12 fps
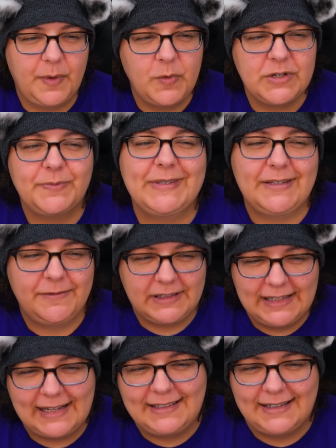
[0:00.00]
But more
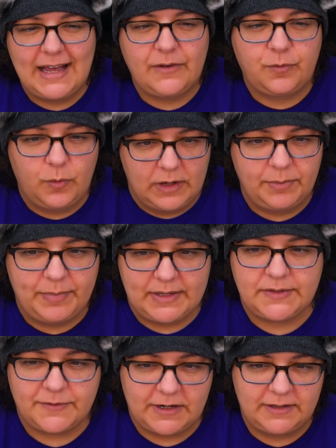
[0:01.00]
specifically, I did have one
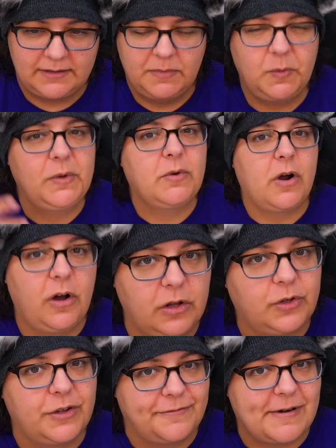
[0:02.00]
best friend, but we were
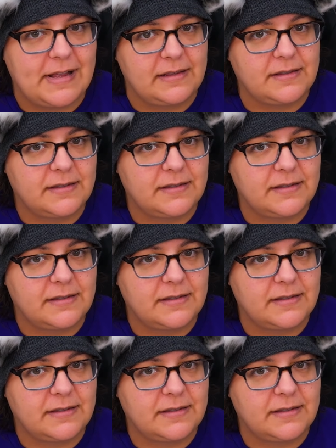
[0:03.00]
all good friends.